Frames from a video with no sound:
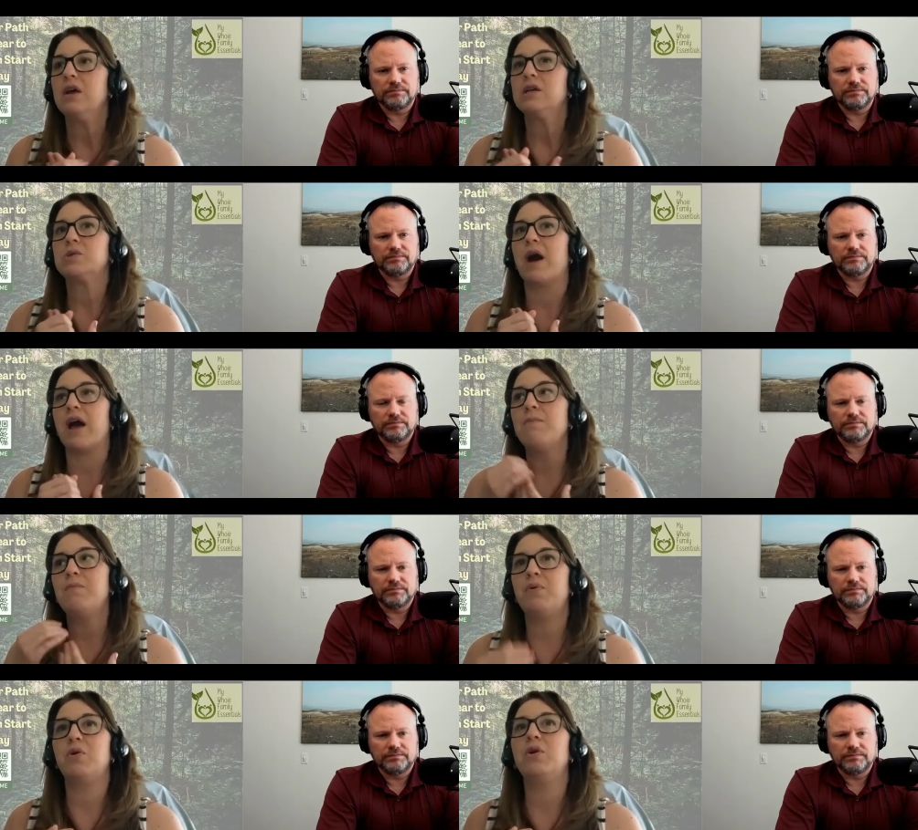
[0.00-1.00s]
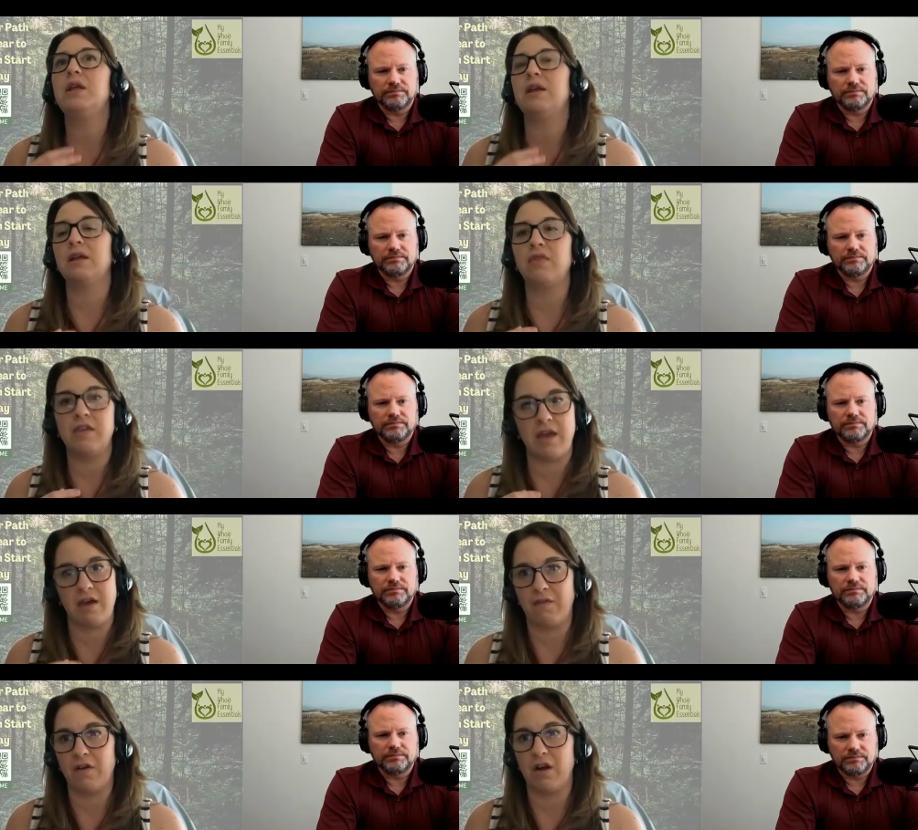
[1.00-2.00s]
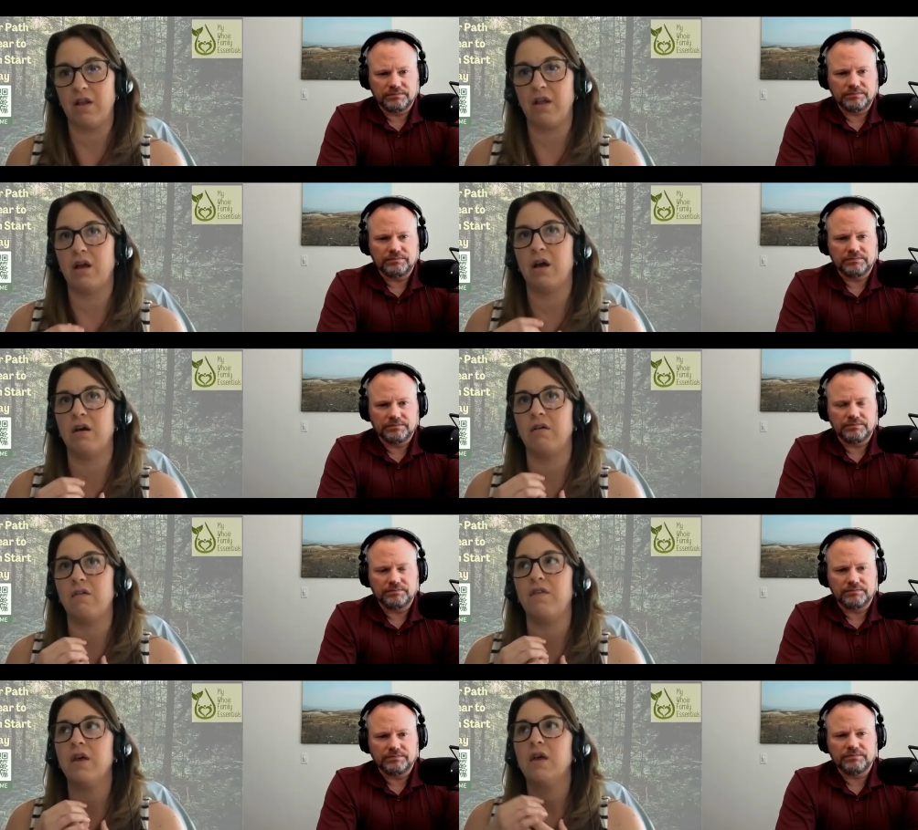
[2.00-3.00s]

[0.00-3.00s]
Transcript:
Speaker 1: So I put in the effort of